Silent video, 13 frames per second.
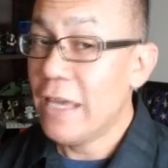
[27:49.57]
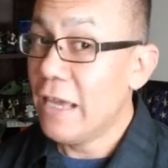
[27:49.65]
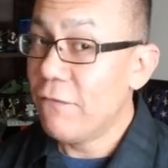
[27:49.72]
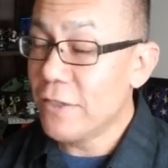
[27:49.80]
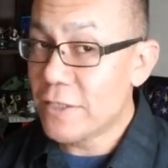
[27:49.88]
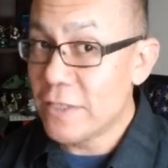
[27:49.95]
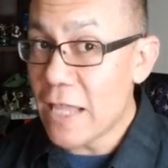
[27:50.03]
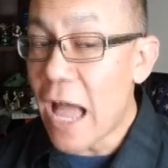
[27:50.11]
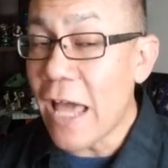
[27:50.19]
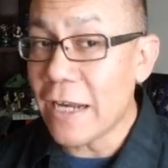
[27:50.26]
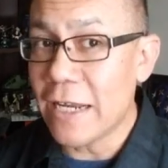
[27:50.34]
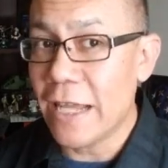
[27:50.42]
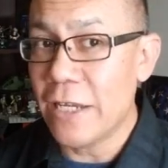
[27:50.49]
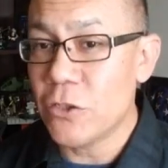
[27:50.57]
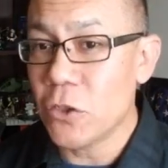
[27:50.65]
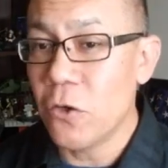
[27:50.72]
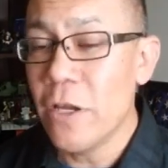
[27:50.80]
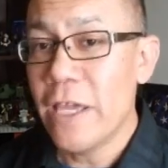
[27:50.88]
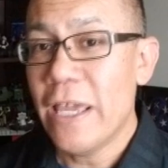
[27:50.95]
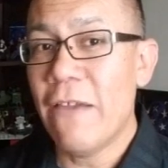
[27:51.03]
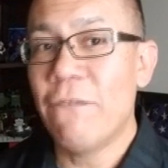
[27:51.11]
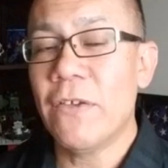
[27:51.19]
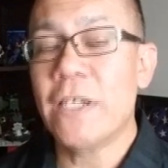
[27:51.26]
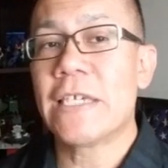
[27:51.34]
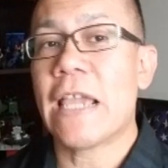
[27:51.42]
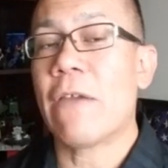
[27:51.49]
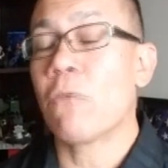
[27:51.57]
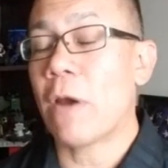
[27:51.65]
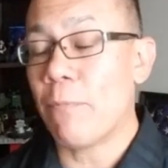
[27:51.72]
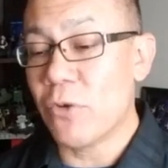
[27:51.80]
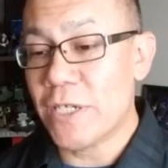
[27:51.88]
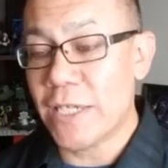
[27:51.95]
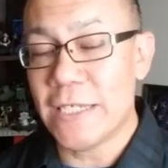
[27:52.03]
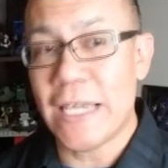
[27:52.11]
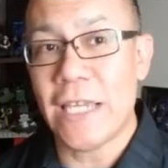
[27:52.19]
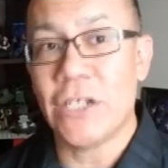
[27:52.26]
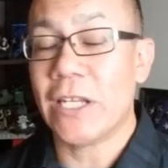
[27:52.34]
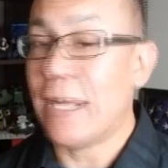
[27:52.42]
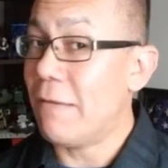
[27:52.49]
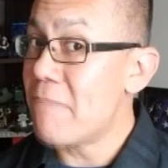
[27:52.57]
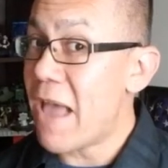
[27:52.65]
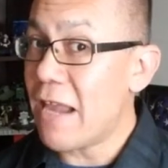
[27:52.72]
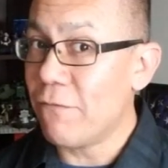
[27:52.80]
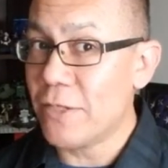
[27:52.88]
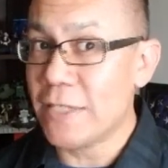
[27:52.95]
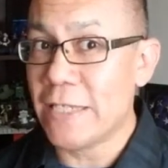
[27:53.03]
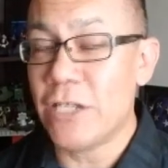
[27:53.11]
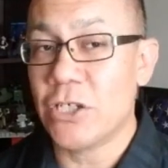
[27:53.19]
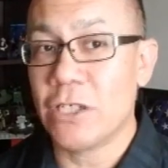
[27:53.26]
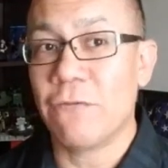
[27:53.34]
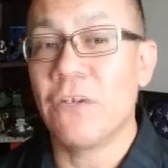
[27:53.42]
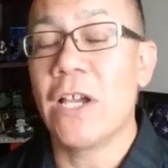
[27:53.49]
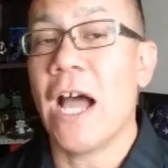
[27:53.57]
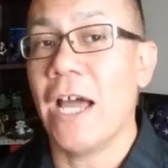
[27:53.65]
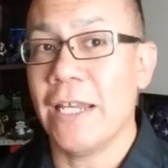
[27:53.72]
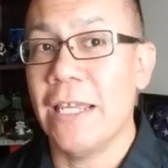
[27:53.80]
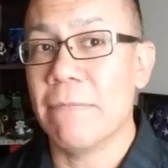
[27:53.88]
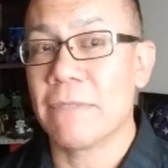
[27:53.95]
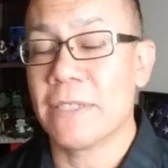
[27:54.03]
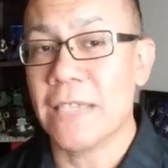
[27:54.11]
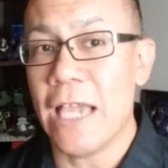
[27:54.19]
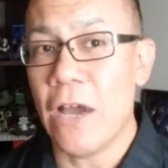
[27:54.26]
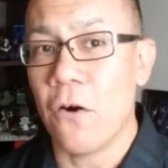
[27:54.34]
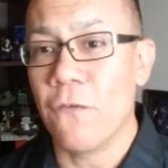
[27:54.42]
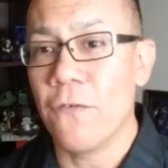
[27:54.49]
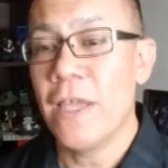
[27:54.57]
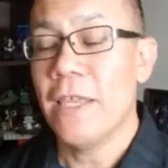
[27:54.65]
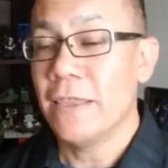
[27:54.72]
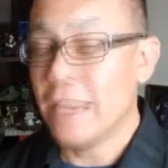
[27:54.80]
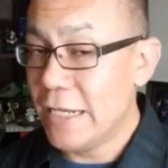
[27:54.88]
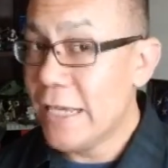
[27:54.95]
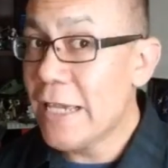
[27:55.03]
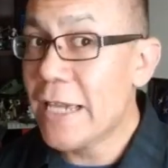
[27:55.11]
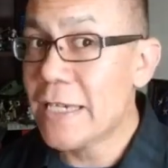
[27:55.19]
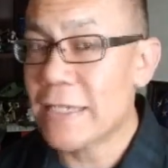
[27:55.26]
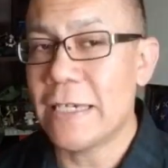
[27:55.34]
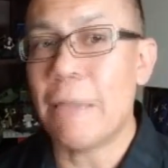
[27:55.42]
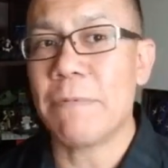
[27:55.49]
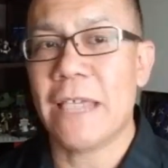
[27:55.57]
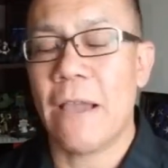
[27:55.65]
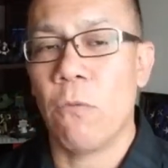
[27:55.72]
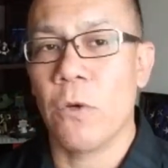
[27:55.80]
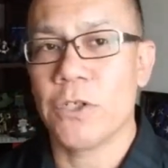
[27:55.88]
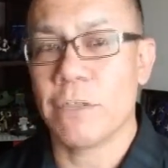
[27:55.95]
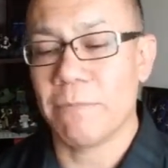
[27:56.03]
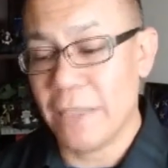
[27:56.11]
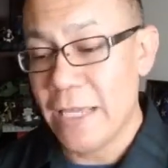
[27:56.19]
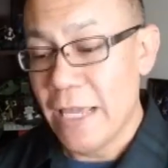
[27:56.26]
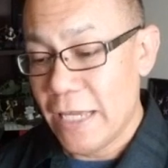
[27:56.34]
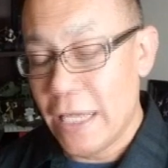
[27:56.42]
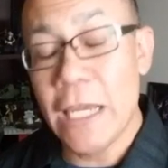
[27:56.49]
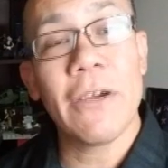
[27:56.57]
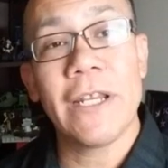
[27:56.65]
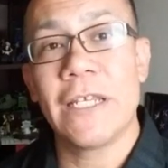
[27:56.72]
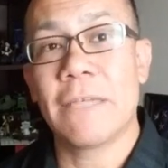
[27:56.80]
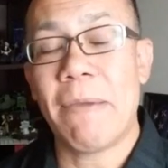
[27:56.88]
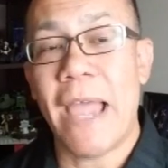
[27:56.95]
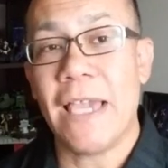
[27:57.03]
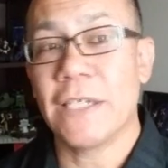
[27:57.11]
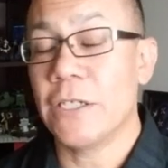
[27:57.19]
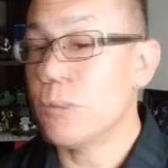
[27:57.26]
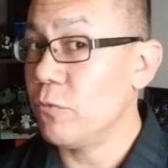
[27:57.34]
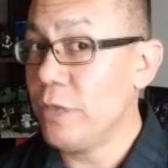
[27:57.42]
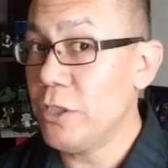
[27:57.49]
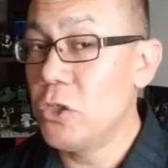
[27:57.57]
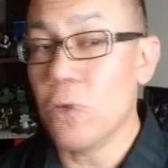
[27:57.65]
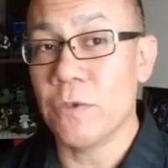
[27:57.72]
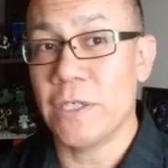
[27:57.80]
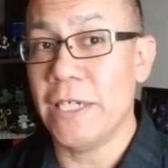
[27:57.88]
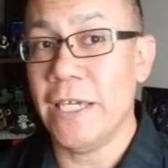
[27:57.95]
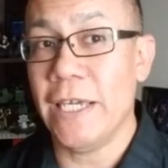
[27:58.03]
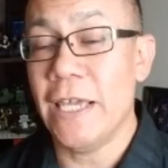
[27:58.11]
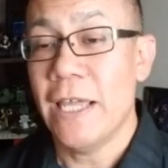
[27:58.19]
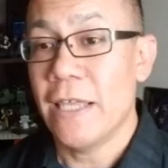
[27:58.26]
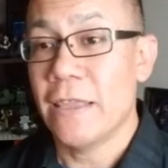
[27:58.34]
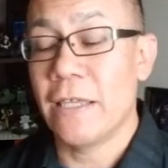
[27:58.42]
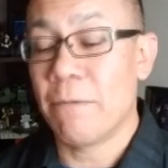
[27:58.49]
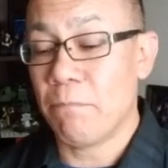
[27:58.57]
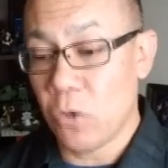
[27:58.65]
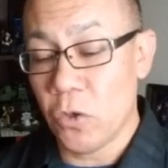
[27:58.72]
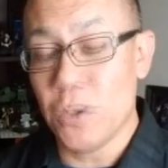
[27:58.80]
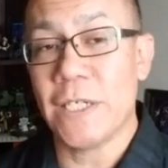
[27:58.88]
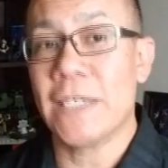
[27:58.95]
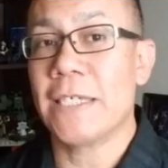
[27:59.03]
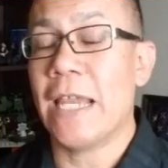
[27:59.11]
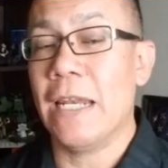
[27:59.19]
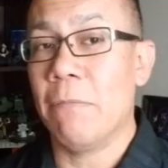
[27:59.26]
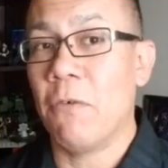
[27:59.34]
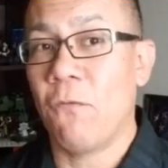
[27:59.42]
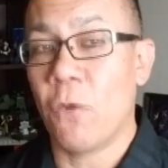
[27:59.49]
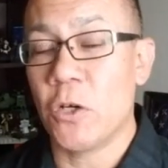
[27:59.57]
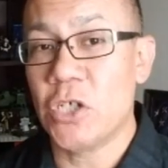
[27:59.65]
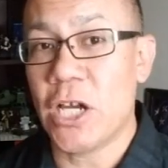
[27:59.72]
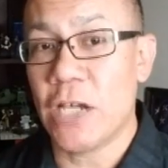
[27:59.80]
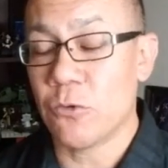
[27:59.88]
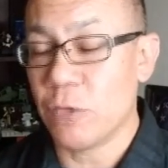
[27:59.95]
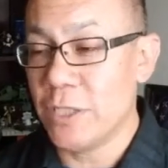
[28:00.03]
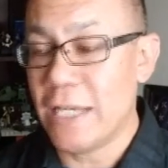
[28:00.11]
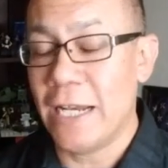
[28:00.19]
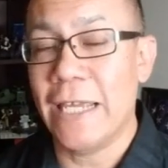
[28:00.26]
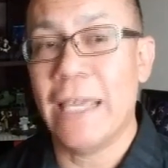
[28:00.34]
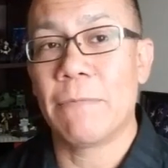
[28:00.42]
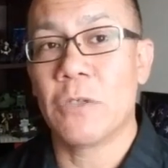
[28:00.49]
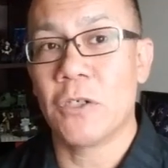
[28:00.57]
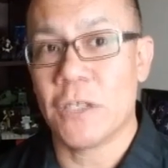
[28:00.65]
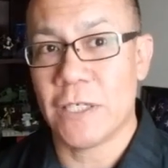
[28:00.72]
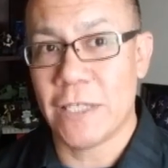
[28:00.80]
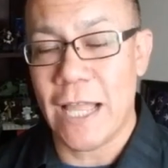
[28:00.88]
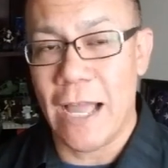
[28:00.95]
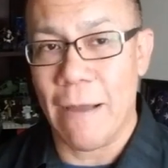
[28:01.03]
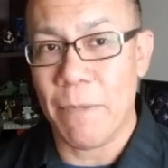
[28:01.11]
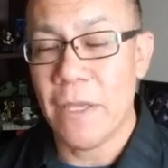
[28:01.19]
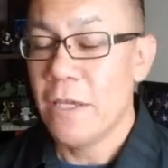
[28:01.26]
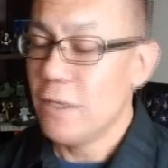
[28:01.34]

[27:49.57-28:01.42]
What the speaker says: If it's not an angel, if it is a representation, a manifestation of God himself, then he accepts that worship. And here in this passage, we don't see the person standing before Joshua telling him to stop.